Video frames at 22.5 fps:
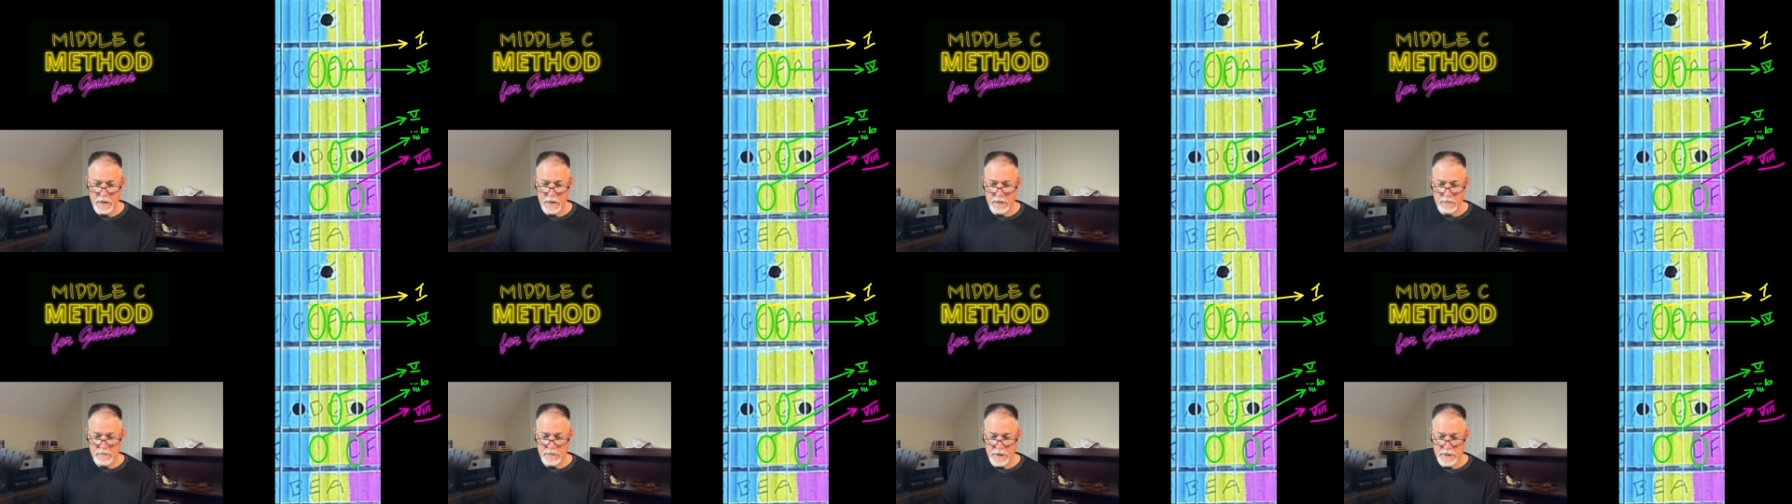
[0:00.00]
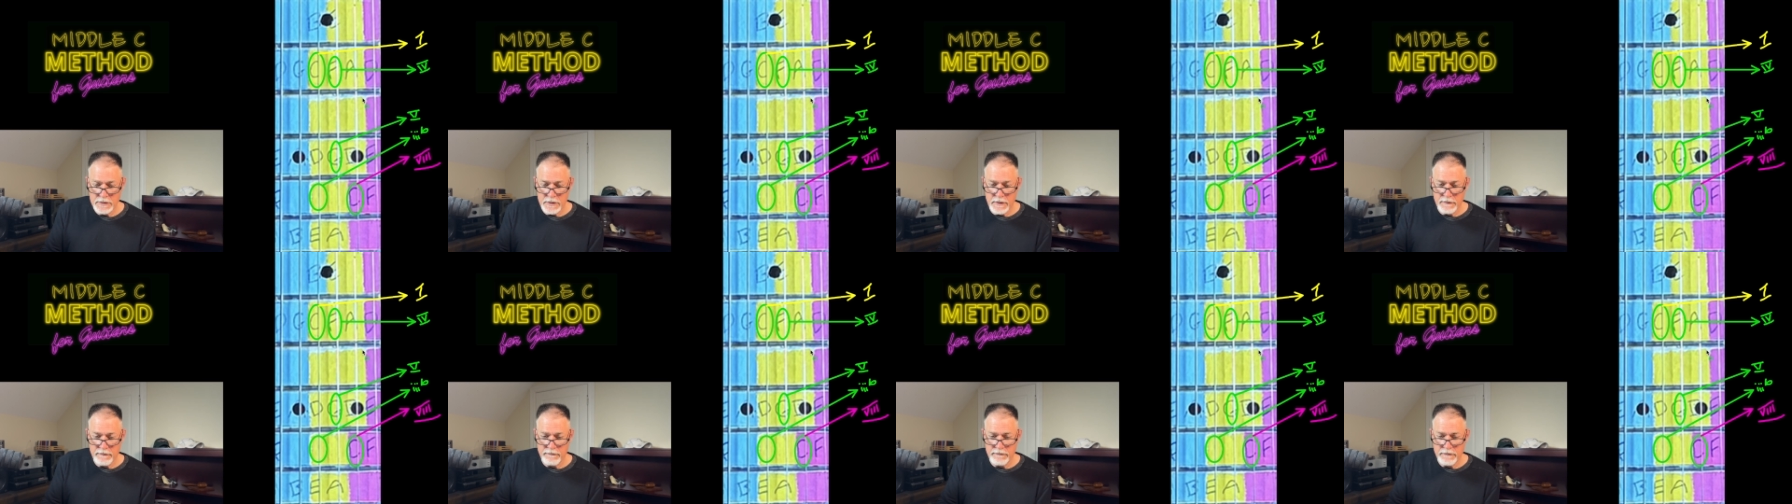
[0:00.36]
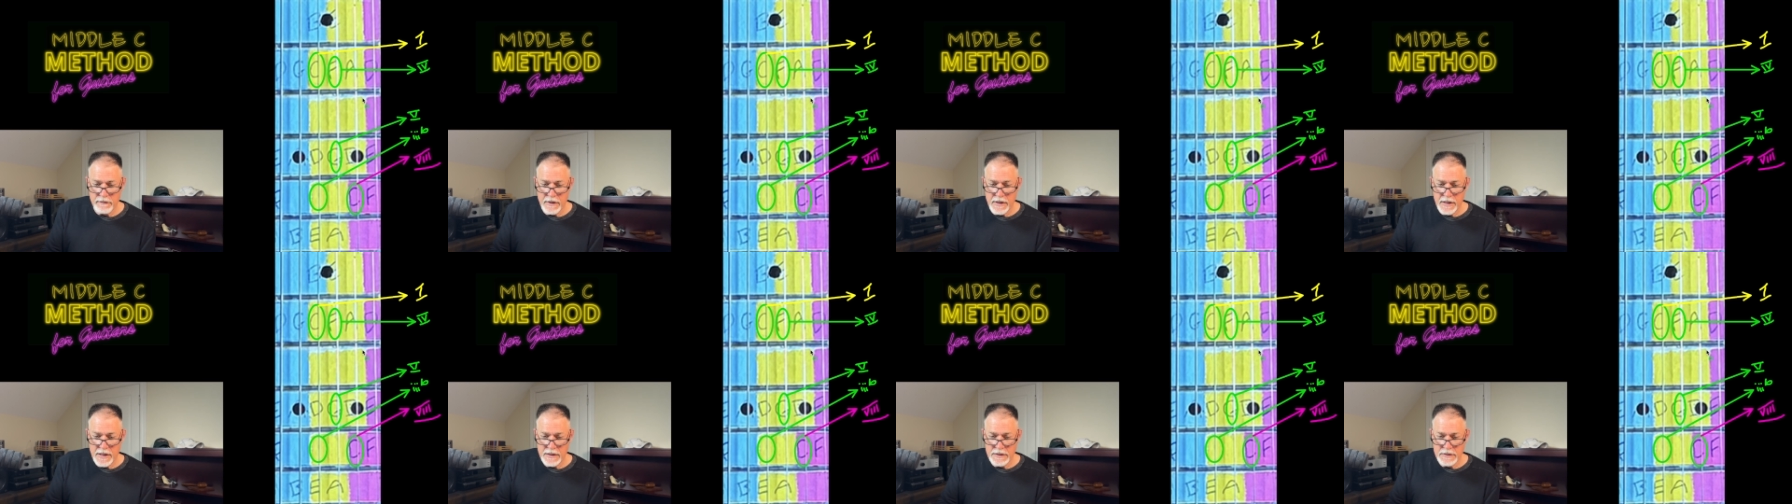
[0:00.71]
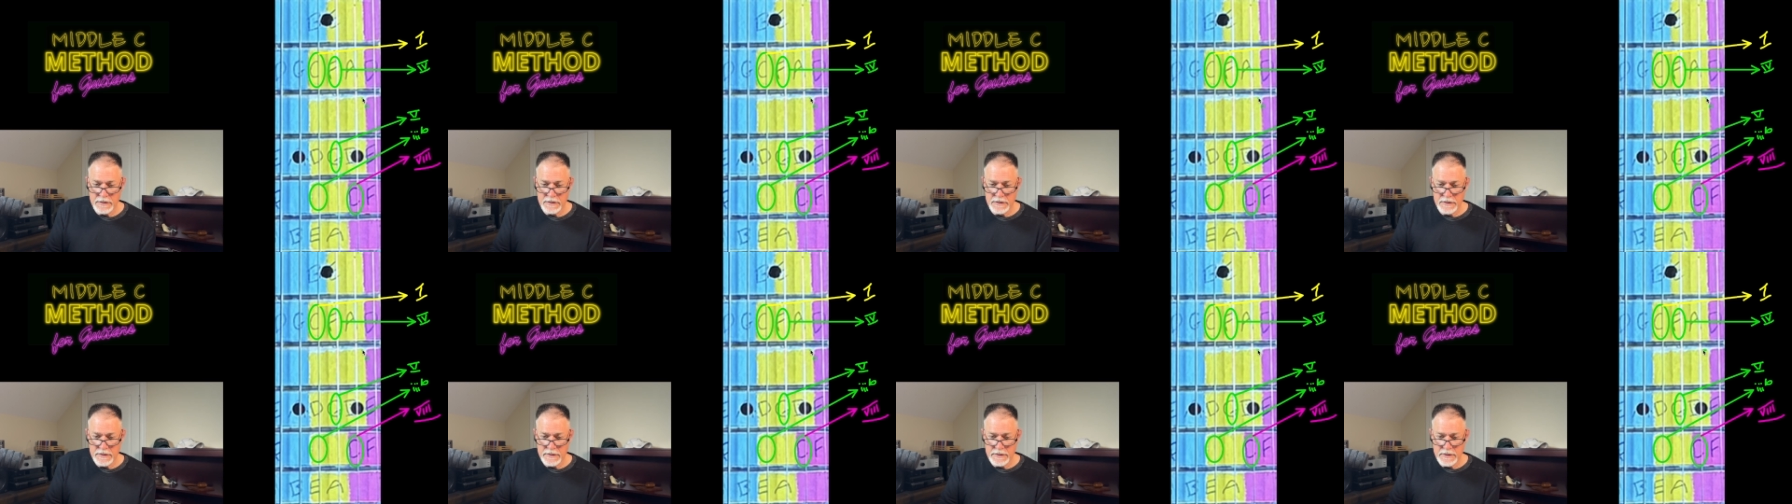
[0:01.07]
because our
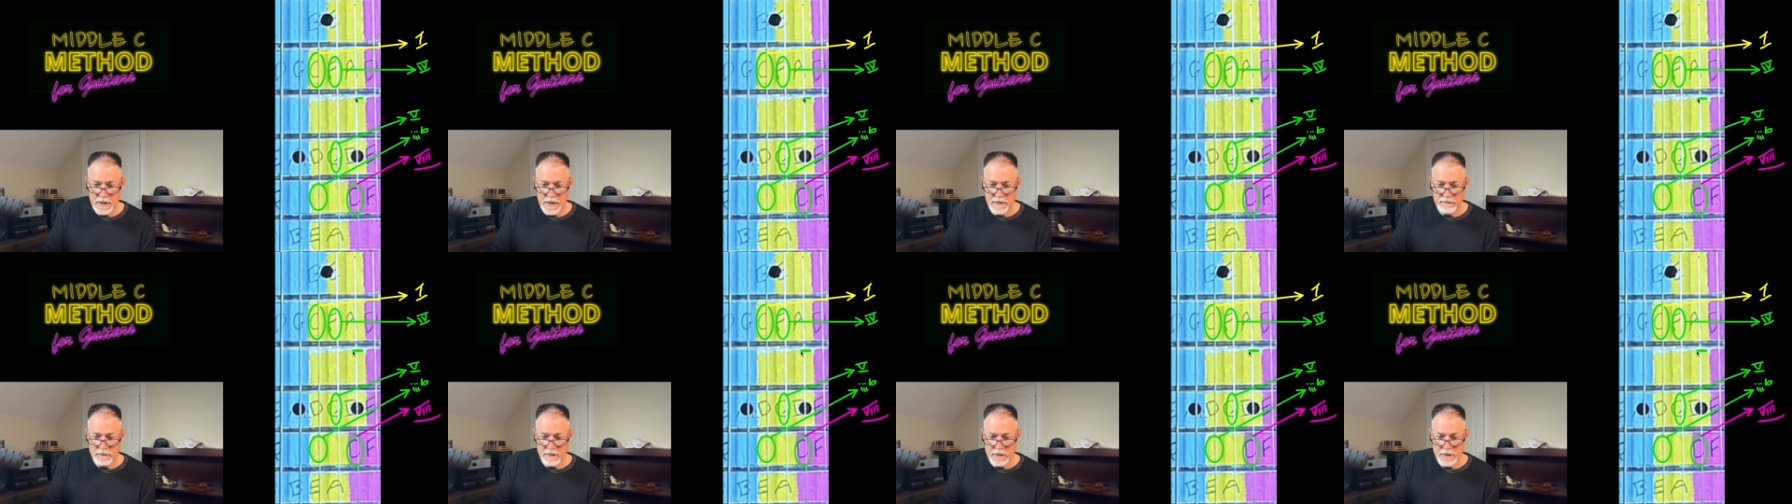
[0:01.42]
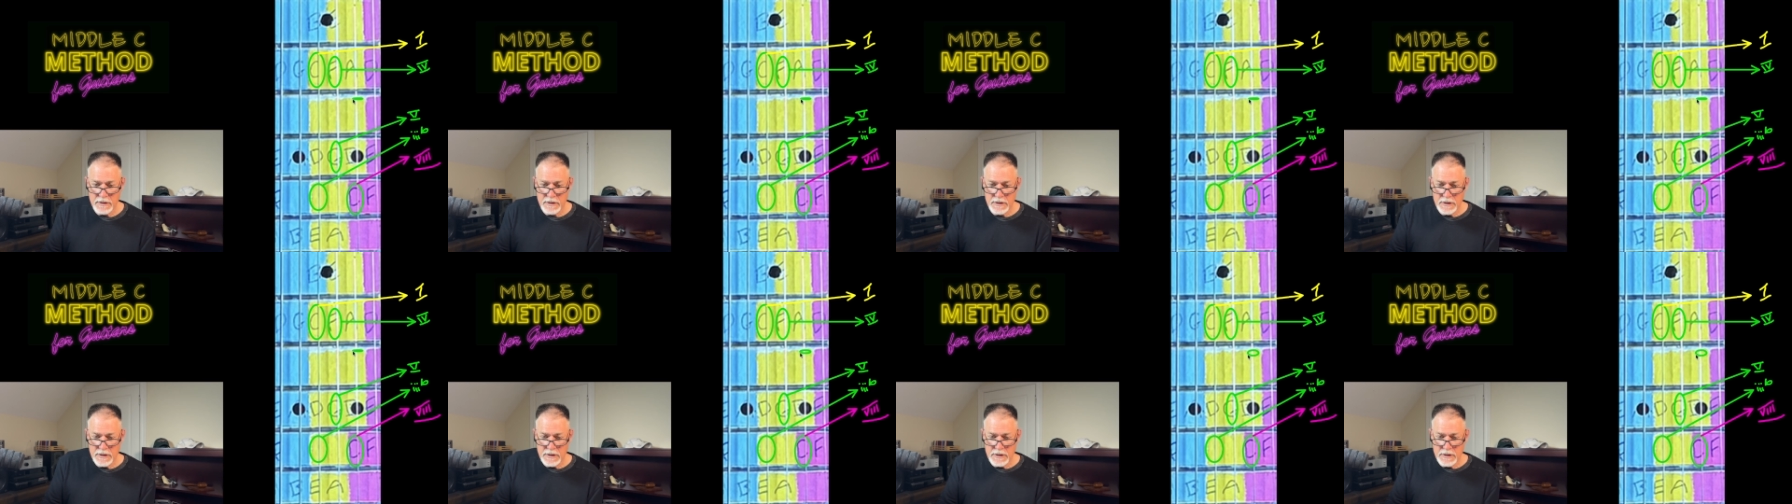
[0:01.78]
flattened 7